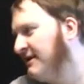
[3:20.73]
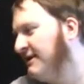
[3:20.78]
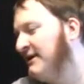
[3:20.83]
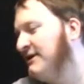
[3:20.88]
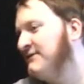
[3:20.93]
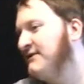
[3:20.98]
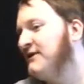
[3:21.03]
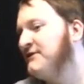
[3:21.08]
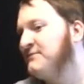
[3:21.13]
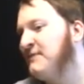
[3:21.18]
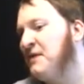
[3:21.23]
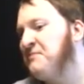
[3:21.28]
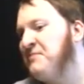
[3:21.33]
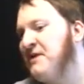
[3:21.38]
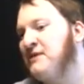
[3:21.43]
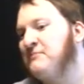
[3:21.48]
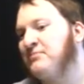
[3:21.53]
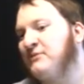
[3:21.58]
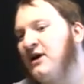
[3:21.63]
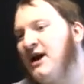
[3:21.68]
Is this my
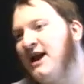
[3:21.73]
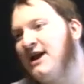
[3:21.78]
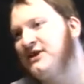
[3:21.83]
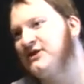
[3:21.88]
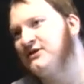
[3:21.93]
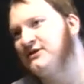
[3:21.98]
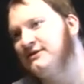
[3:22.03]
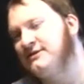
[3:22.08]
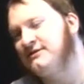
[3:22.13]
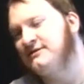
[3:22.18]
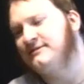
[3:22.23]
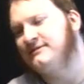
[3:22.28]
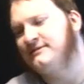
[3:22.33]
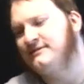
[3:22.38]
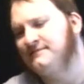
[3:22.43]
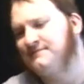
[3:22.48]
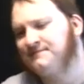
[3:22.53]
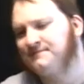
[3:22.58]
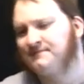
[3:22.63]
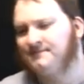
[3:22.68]
big break? Yes,
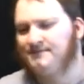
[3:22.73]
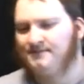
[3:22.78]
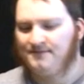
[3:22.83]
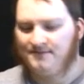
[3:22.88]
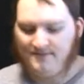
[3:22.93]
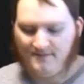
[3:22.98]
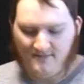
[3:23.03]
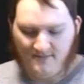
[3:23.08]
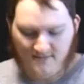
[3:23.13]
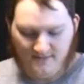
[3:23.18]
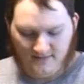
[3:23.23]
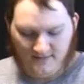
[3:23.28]
it is.